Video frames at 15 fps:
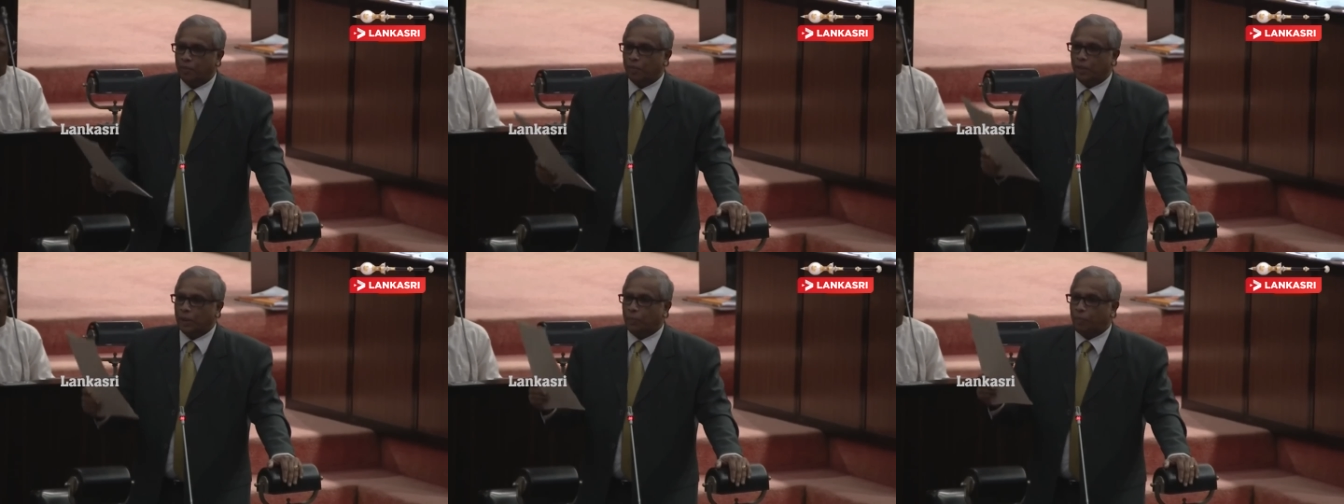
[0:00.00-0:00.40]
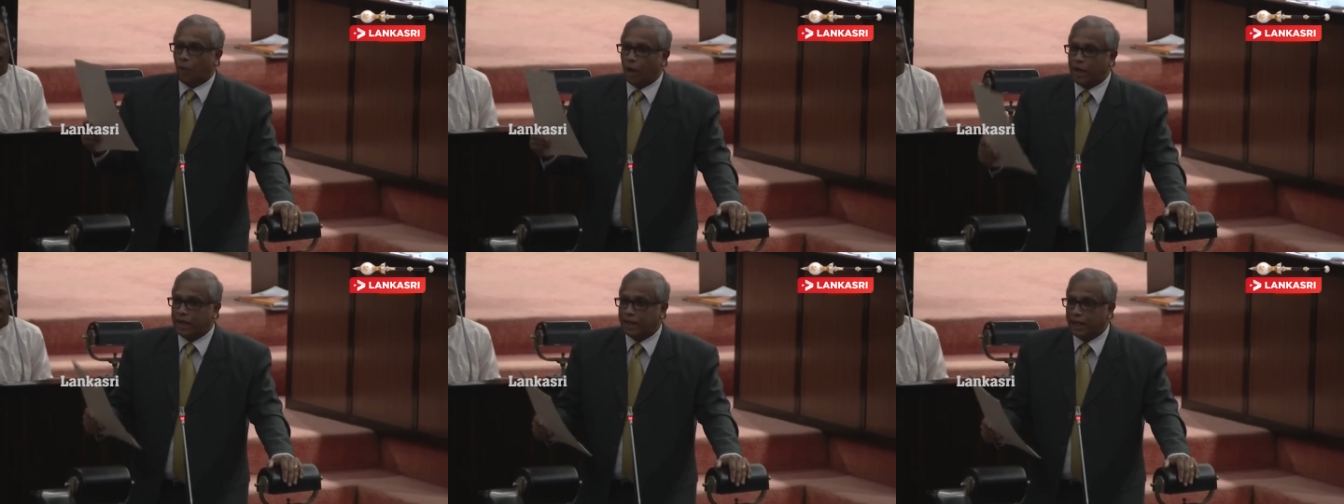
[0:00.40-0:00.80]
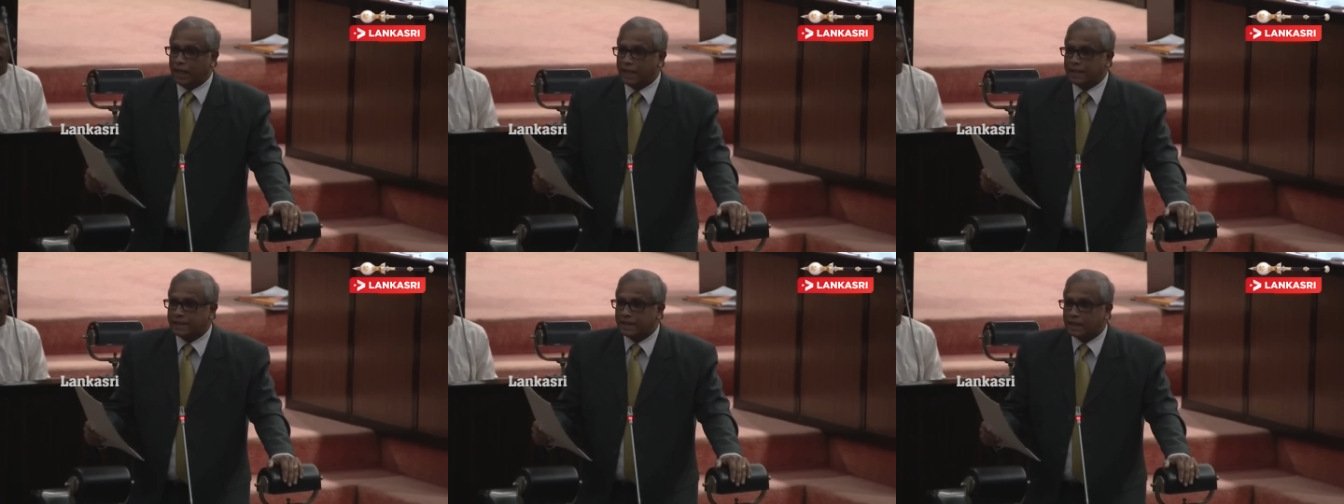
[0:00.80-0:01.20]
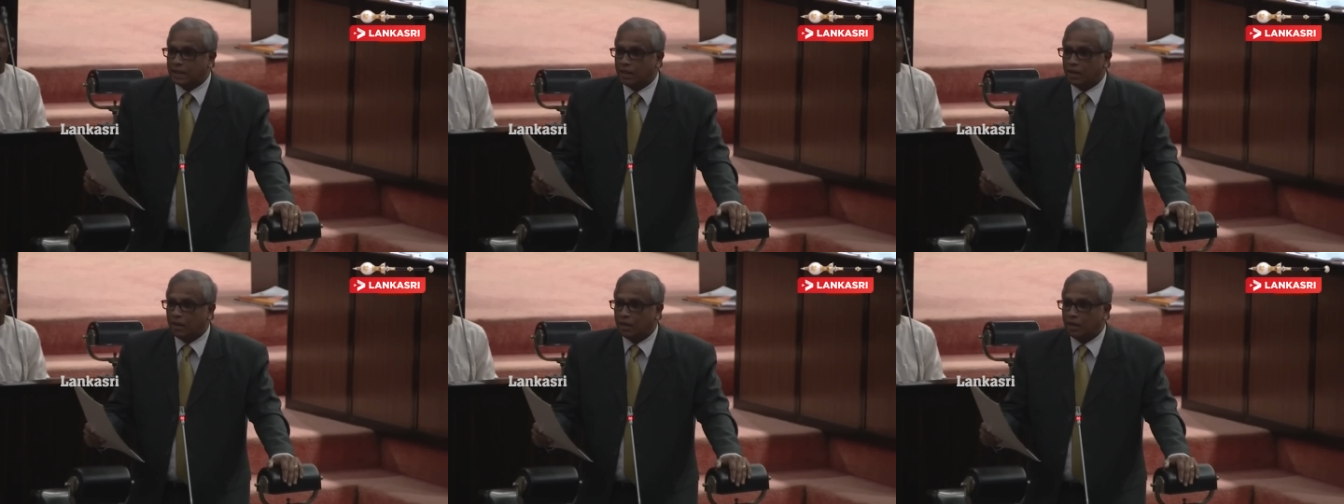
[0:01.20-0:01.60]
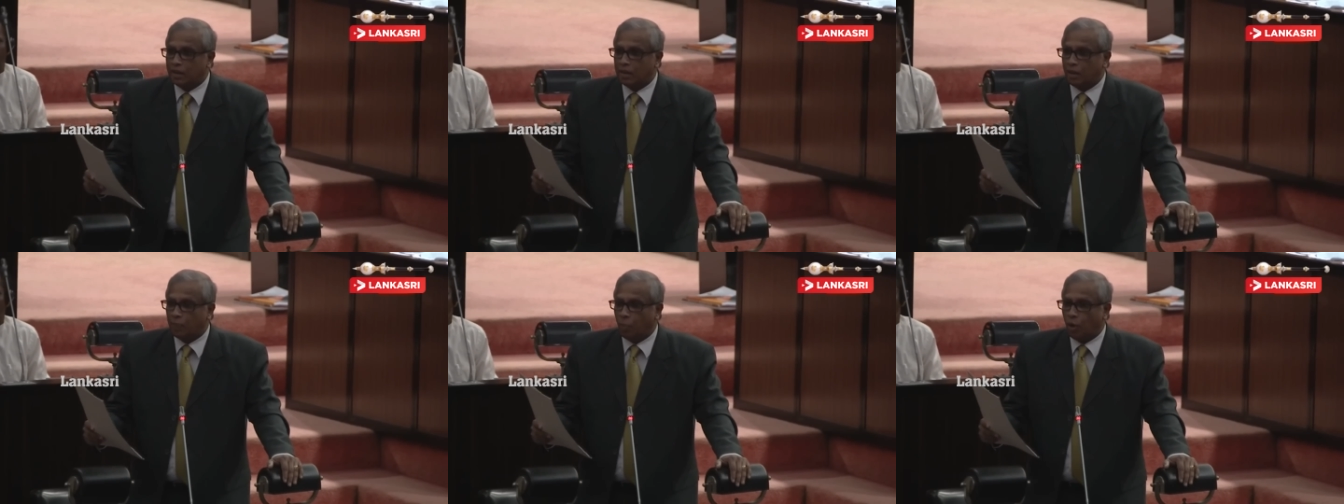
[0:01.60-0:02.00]
But the point is,
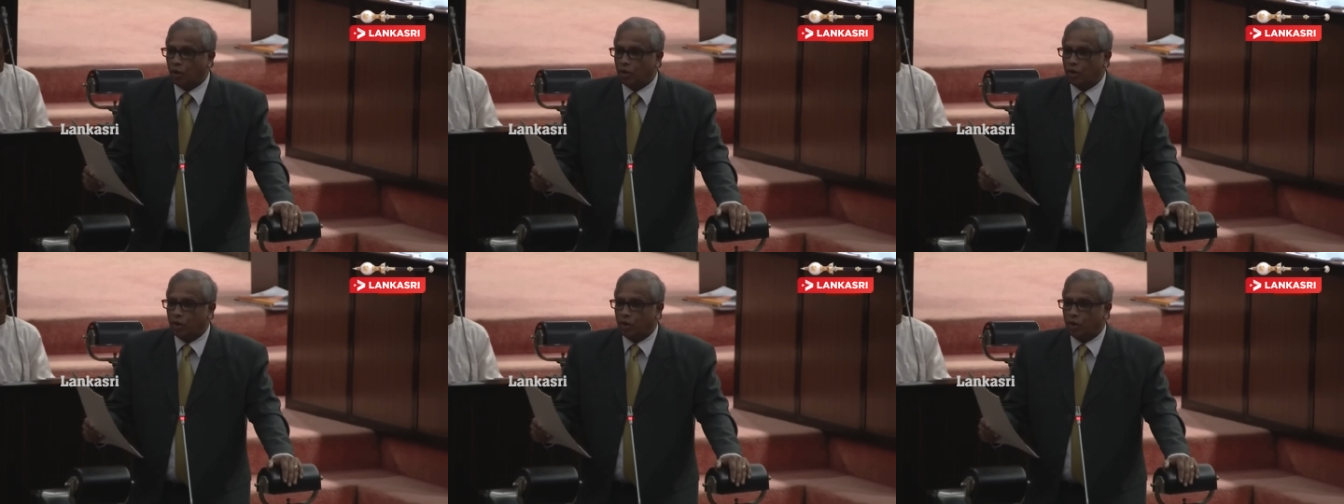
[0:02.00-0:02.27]
no,